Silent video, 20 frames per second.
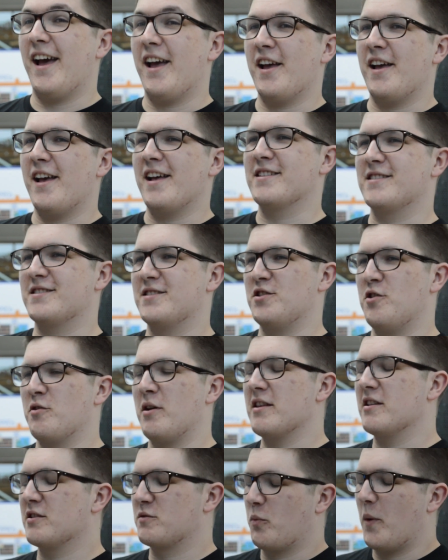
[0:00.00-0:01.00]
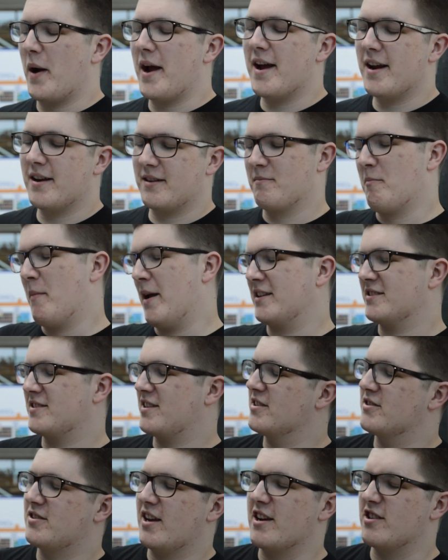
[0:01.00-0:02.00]
you get this weird mixed
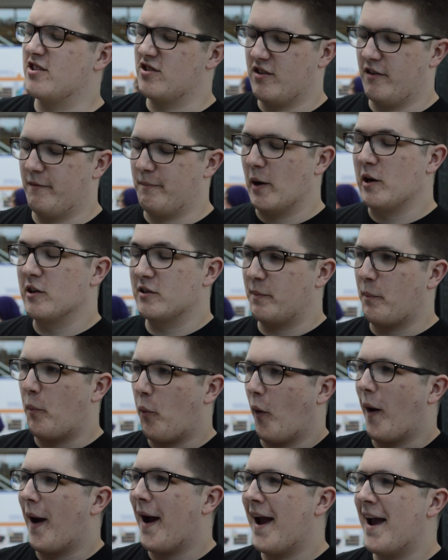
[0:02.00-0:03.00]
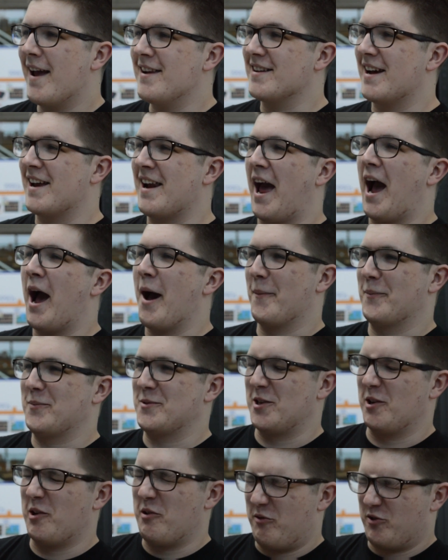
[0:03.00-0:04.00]
sensation of both pride and
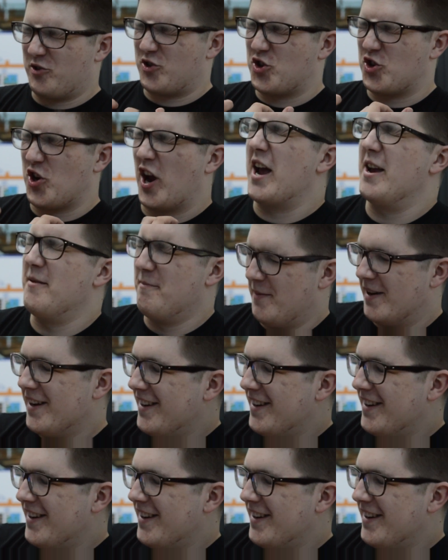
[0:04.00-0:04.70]
absolute shame.